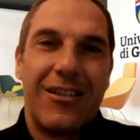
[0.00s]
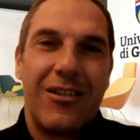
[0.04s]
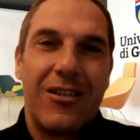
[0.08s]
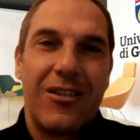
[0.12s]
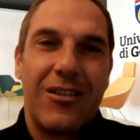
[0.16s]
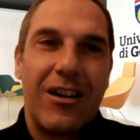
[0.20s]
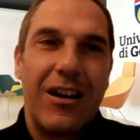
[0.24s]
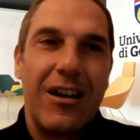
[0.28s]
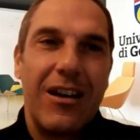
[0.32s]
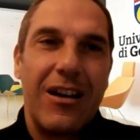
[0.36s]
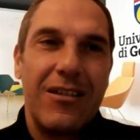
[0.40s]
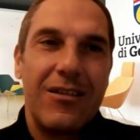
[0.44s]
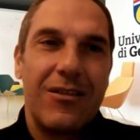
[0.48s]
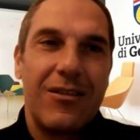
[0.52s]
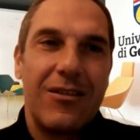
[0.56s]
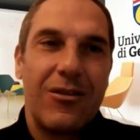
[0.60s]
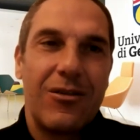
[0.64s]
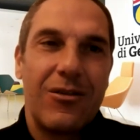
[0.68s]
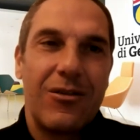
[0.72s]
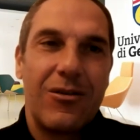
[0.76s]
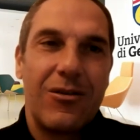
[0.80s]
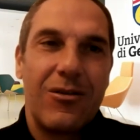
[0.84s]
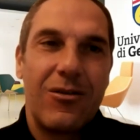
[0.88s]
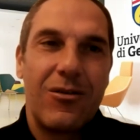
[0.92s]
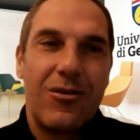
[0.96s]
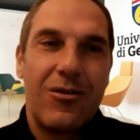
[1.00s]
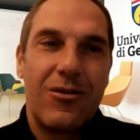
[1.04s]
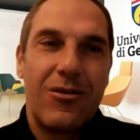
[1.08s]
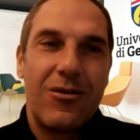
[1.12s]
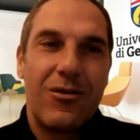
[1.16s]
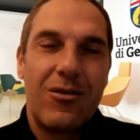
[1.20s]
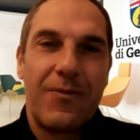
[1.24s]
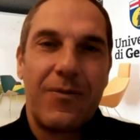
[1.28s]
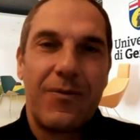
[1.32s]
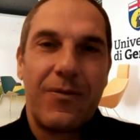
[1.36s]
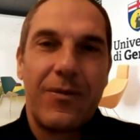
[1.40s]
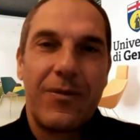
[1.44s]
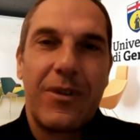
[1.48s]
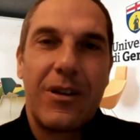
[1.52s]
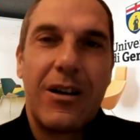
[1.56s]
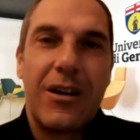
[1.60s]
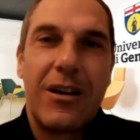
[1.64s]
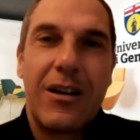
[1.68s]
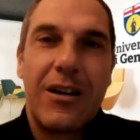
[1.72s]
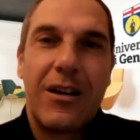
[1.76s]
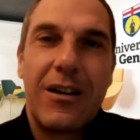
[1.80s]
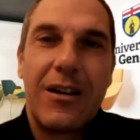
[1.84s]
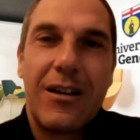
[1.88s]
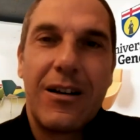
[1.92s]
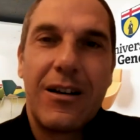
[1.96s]
Okay, so
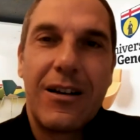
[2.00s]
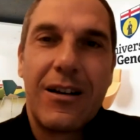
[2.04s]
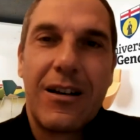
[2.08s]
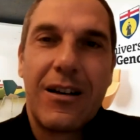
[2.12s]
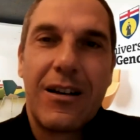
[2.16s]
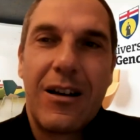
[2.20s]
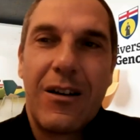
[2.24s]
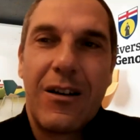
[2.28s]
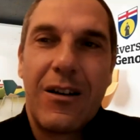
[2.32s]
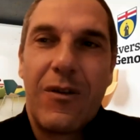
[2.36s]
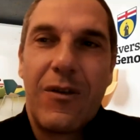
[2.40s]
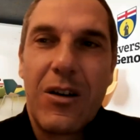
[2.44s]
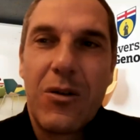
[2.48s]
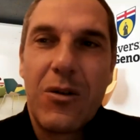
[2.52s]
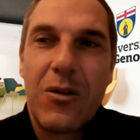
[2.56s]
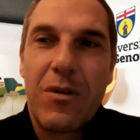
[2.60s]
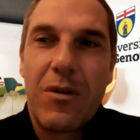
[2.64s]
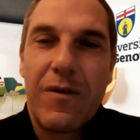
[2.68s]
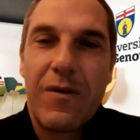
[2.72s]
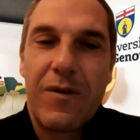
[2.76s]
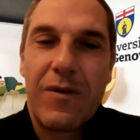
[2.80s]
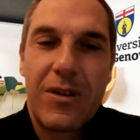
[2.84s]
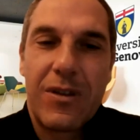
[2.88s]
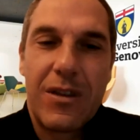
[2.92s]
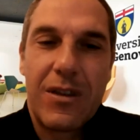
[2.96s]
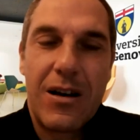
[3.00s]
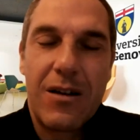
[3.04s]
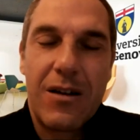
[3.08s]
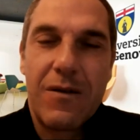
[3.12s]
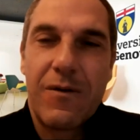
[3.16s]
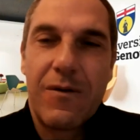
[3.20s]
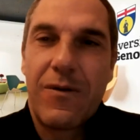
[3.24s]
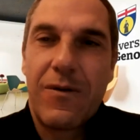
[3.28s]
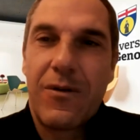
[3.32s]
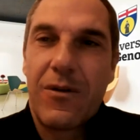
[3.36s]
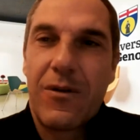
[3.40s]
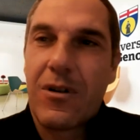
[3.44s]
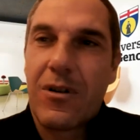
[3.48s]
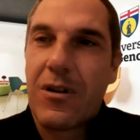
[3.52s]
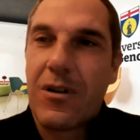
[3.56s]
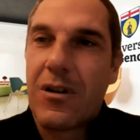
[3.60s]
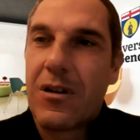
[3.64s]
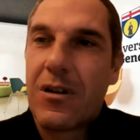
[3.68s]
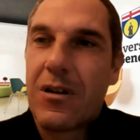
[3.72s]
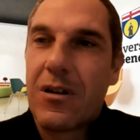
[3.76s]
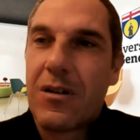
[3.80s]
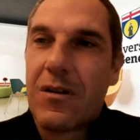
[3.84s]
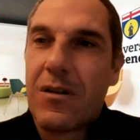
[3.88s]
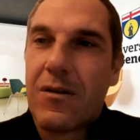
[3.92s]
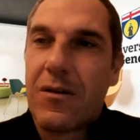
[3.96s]
I think we have time
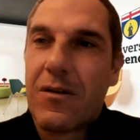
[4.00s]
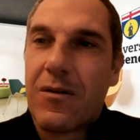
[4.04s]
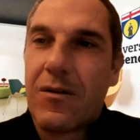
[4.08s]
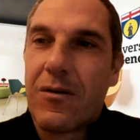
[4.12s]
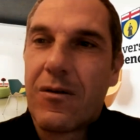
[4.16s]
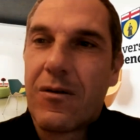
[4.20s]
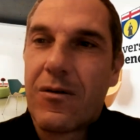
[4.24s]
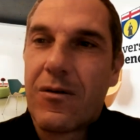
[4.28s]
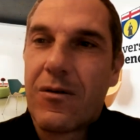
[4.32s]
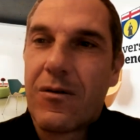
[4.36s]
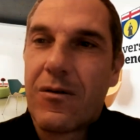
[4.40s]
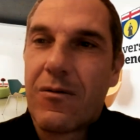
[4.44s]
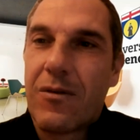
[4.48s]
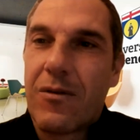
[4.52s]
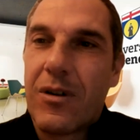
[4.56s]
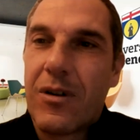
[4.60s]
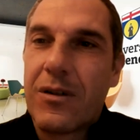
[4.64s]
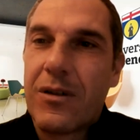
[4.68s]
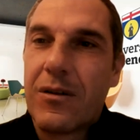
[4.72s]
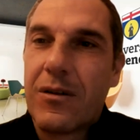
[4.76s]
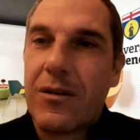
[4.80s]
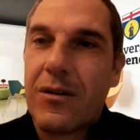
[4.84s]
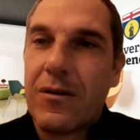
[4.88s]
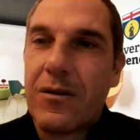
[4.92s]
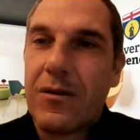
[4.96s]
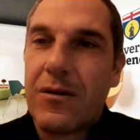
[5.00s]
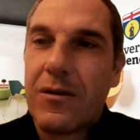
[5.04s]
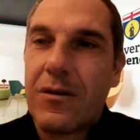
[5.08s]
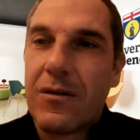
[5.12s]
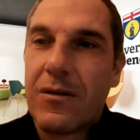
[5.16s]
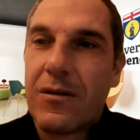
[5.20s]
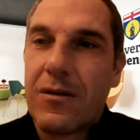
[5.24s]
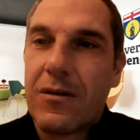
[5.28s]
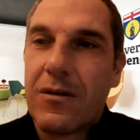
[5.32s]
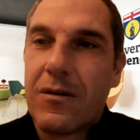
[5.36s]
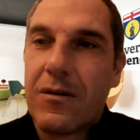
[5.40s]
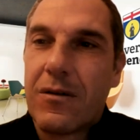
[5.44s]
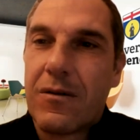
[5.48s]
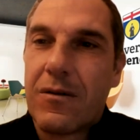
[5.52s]
for questions